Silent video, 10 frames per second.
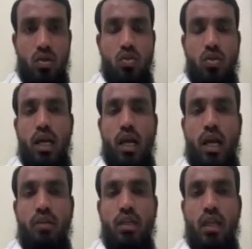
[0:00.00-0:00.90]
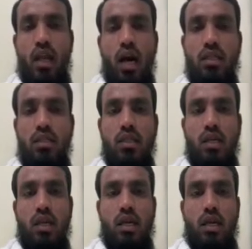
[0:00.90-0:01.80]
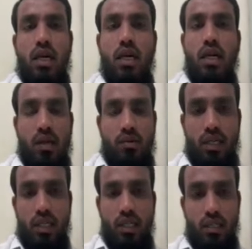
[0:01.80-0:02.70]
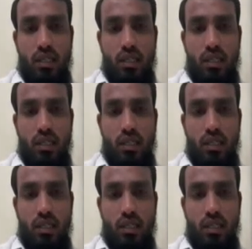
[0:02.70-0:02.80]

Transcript: so they are having the large air cavities